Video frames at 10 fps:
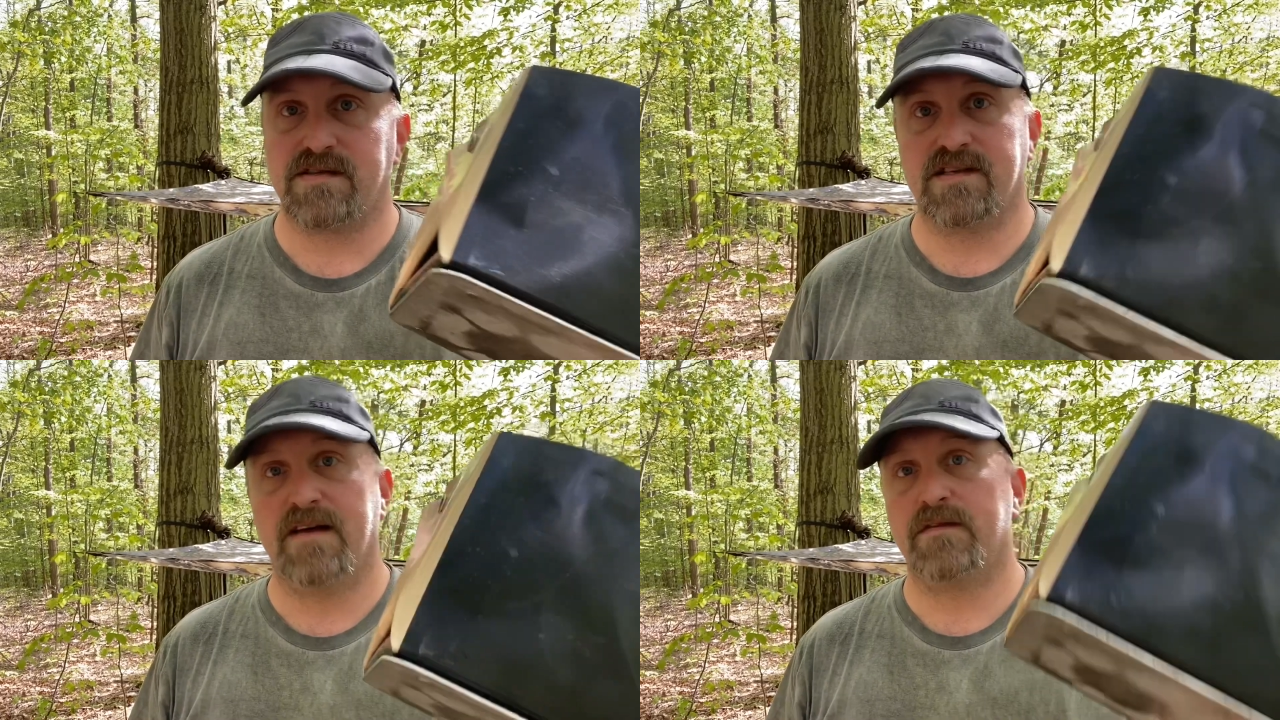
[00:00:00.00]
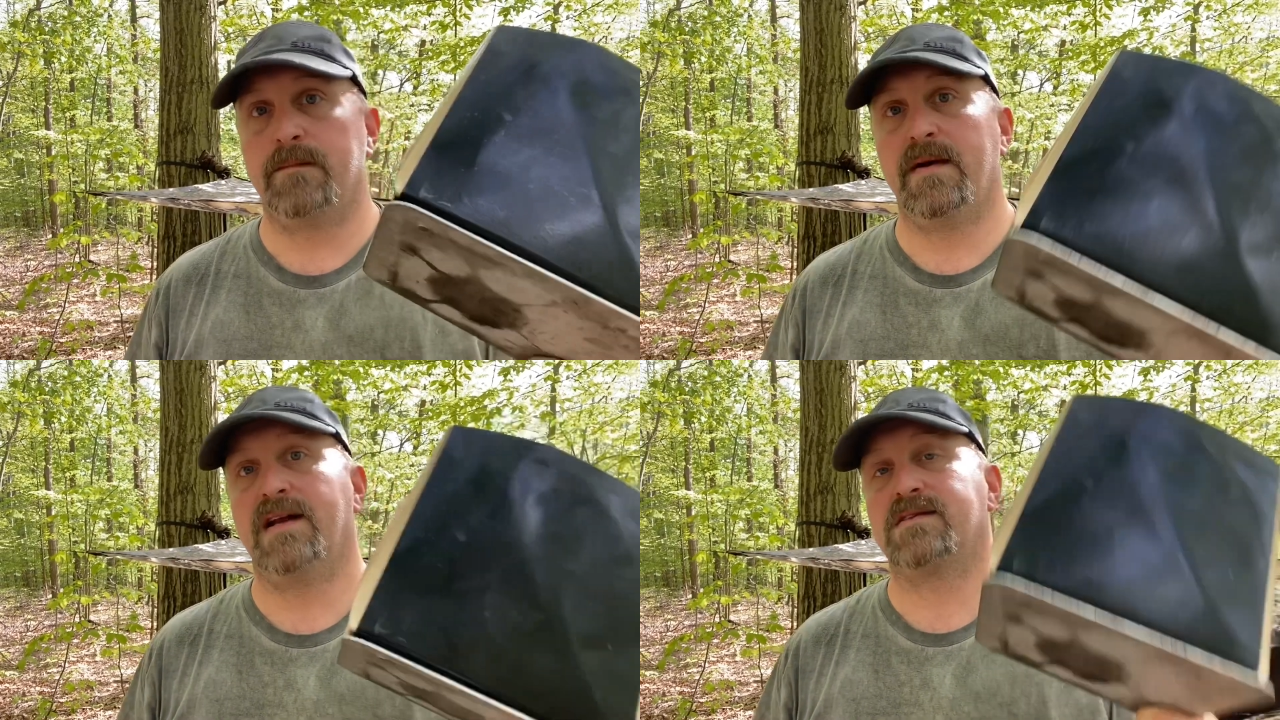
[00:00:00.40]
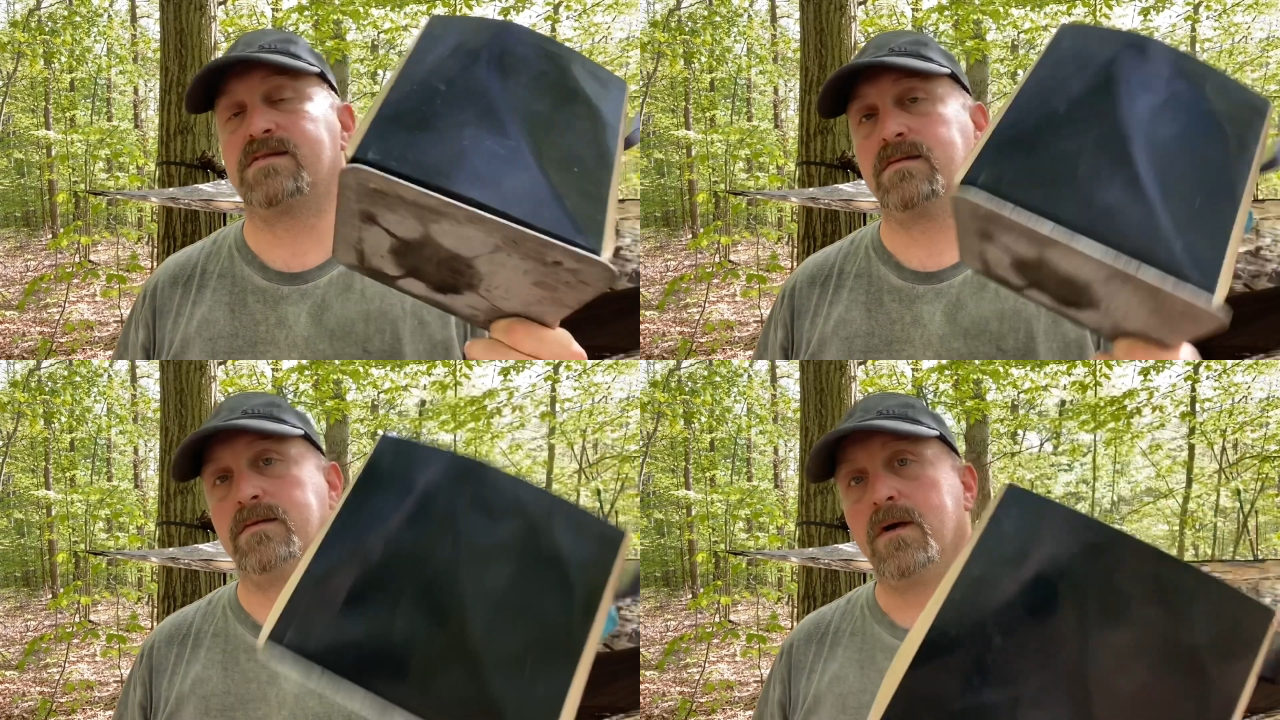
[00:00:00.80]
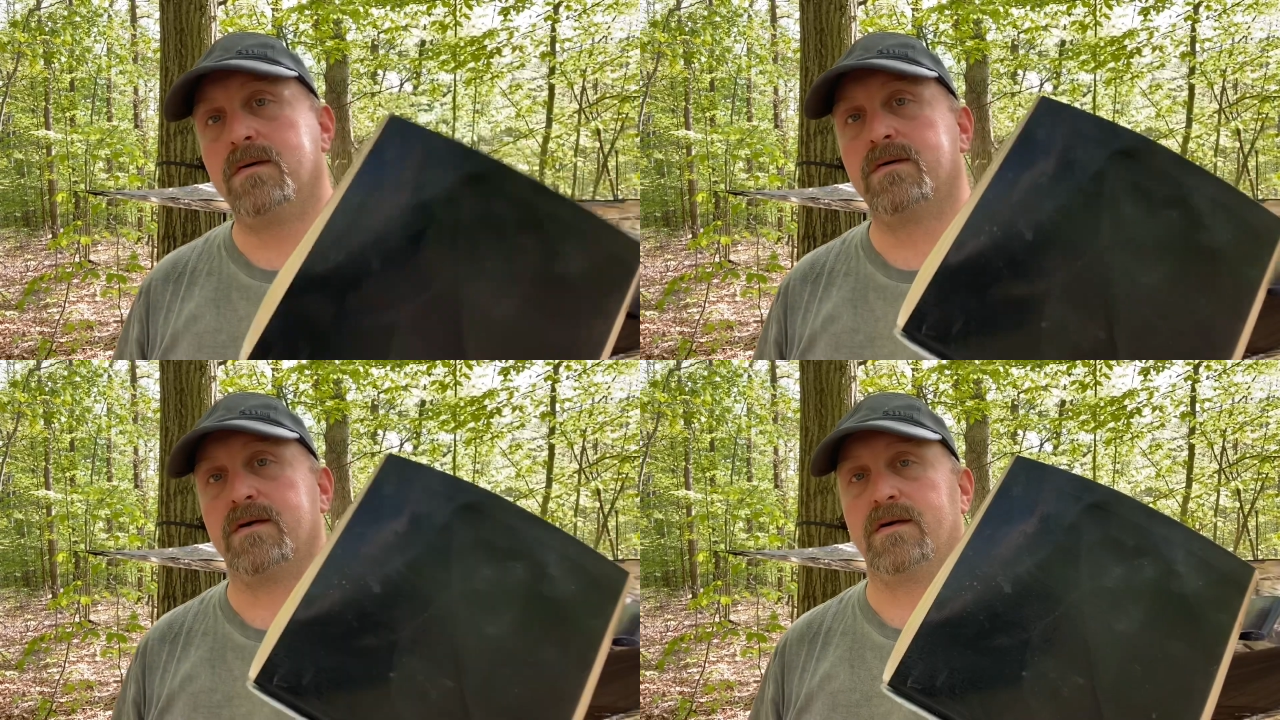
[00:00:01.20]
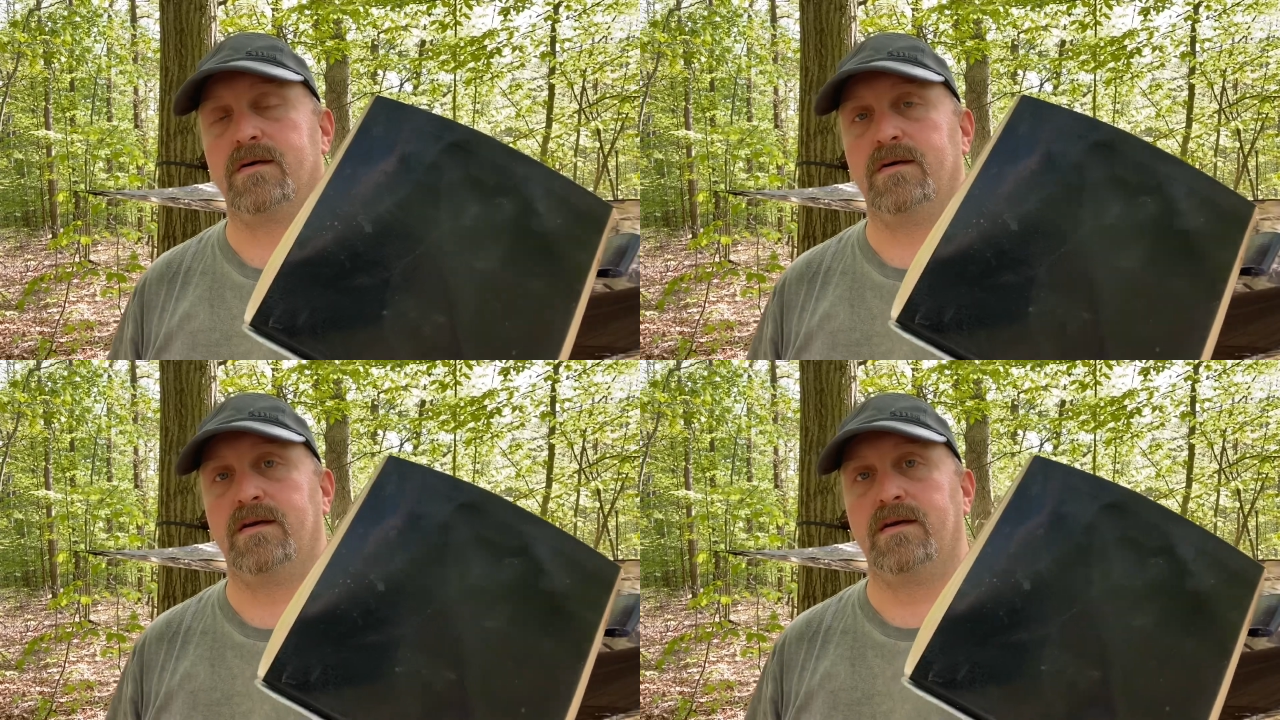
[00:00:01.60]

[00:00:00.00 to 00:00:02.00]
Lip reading: 7 minutes longer